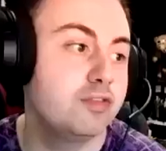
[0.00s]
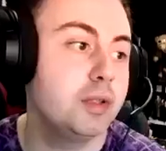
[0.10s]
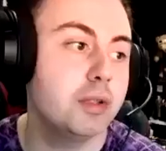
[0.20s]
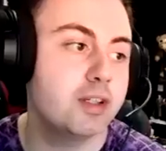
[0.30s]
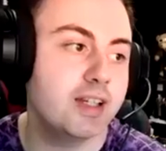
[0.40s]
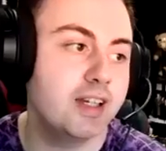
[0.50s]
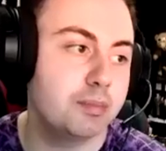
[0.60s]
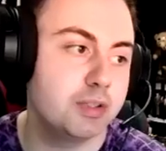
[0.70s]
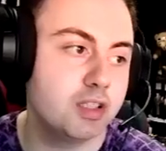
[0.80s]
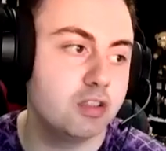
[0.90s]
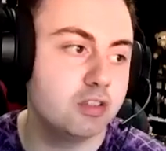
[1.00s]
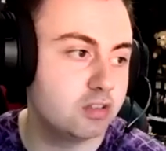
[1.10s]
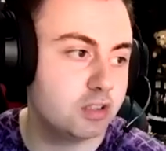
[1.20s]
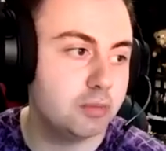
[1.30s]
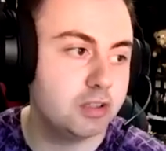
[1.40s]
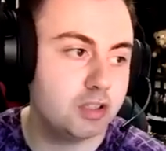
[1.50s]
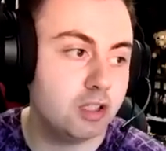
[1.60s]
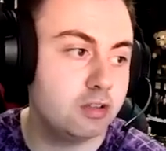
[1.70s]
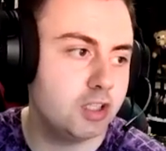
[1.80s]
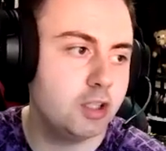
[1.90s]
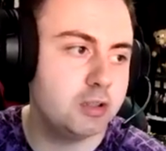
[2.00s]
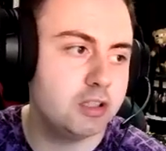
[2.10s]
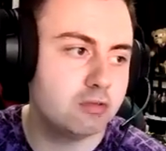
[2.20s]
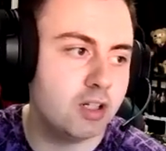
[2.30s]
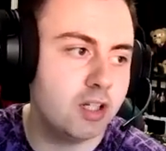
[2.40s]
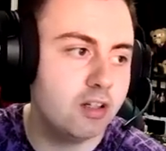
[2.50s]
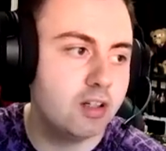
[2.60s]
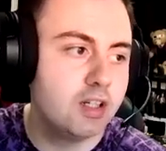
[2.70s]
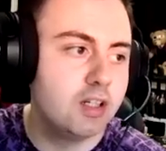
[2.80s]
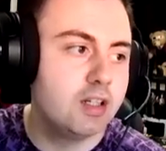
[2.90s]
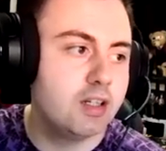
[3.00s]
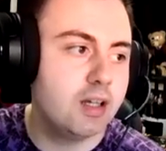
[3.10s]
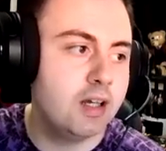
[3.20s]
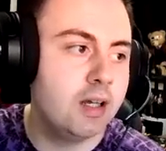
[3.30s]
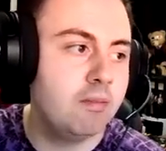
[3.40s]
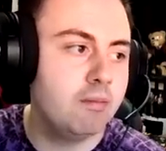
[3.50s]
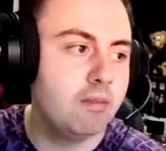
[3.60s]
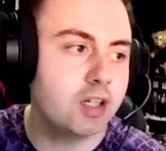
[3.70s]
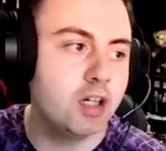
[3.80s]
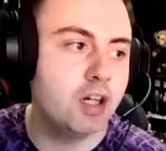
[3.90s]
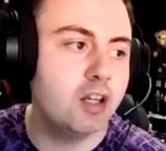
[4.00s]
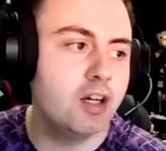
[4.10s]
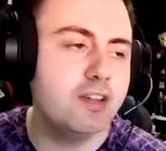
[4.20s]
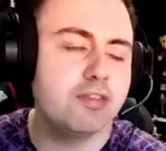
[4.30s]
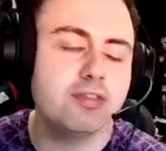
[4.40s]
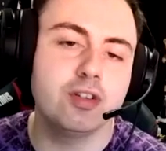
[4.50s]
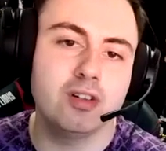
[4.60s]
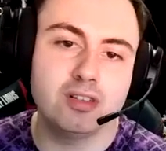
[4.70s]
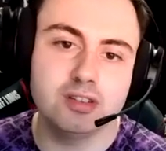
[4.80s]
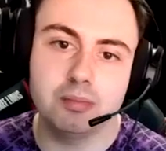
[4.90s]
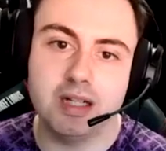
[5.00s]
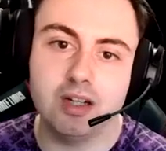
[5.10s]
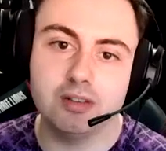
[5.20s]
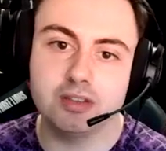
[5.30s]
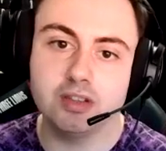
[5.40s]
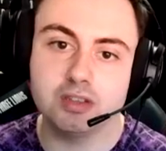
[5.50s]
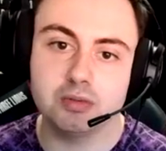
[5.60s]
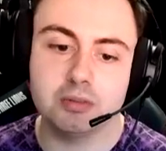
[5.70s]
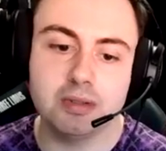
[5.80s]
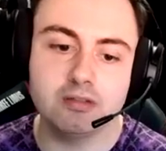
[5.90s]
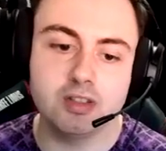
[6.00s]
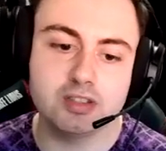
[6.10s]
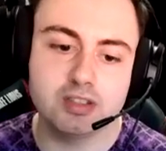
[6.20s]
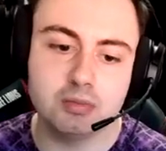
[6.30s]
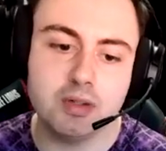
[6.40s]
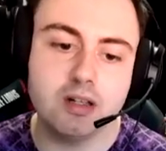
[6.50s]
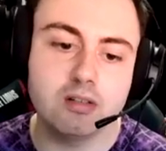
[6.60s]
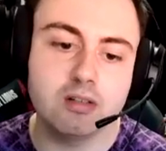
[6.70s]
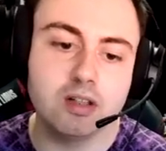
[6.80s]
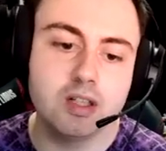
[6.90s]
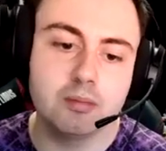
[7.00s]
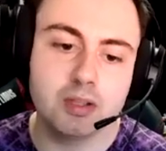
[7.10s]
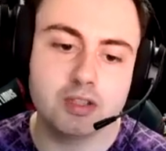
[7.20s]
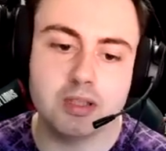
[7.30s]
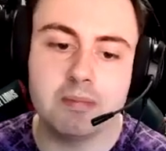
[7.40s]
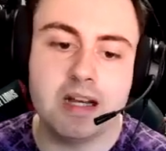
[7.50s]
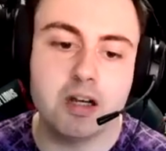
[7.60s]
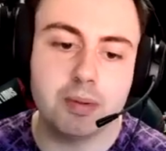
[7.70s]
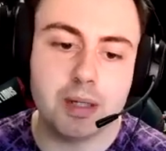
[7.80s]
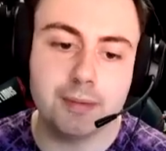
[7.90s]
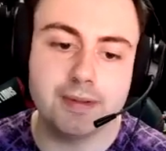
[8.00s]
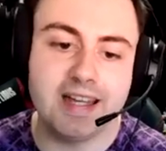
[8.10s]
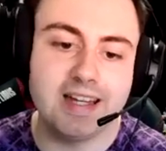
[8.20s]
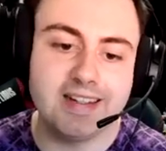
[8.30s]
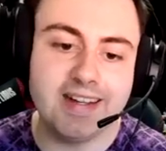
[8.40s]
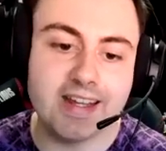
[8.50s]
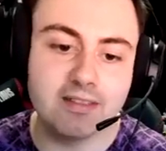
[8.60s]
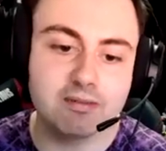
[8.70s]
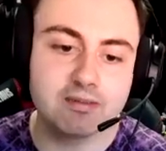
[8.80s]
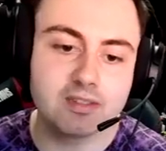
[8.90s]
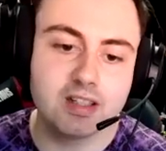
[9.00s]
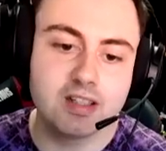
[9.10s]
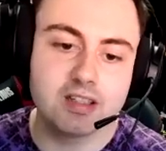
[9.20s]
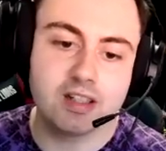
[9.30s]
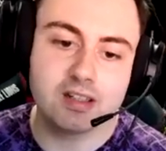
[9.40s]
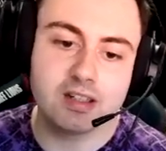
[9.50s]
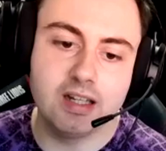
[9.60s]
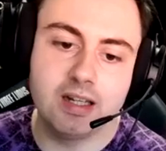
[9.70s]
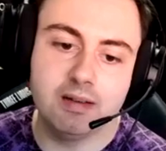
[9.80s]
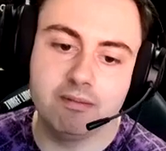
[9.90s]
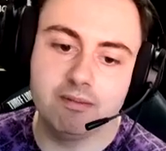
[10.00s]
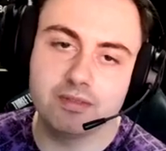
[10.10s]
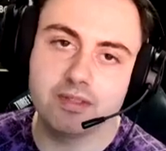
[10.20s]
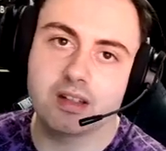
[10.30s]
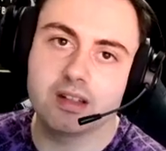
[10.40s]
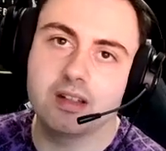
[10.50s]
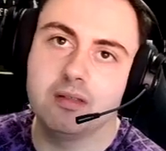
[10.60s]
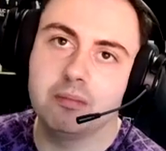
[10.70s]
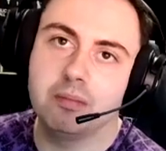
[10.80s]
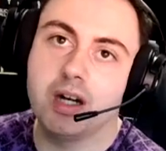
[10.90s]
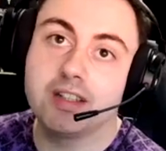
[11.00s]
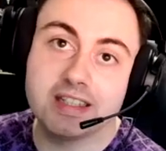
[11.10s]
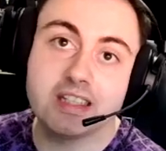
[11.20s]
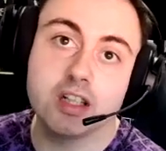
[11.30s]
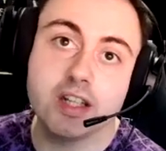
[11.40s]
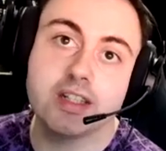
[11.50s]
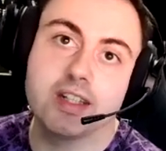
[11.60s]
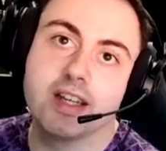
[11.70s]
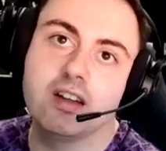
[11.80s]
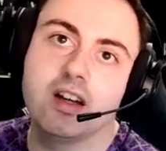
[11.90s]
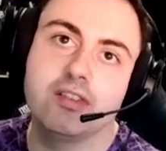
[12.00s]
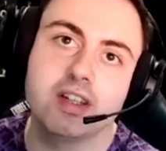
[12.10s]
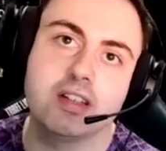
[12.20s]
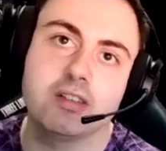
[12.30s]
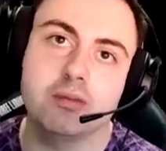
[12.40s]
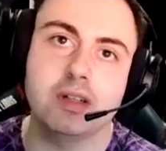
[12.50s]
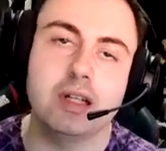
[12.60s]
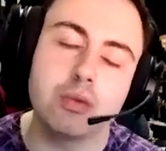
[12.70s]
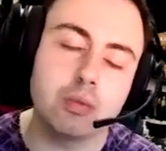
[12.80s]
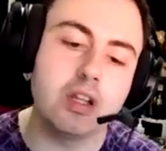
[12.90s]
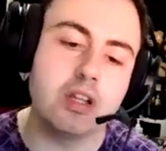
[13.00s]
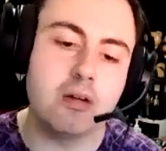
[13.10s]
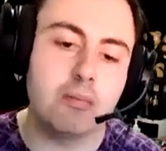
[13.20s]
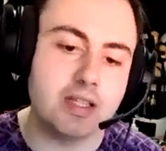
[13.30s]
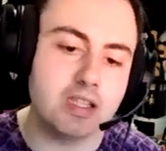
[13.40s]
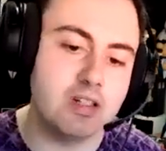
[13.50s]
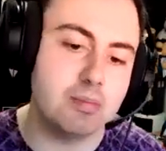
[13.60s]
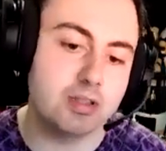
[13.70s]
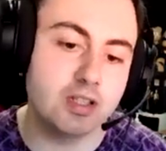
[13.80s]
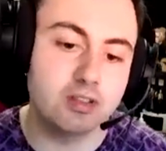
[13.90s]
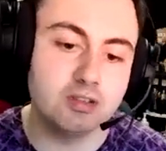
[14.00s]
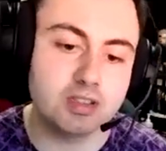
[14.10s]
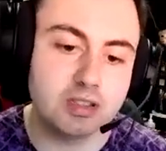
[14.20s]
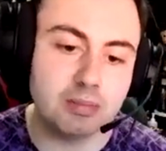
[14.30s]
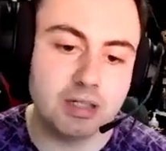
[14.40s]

few okay episodes during Jodie's run. I even thought the Power of the Doctor was a bit rushed as well because the amount of people they had in it. Um, but I did like it. I think that was one of her better episodes, the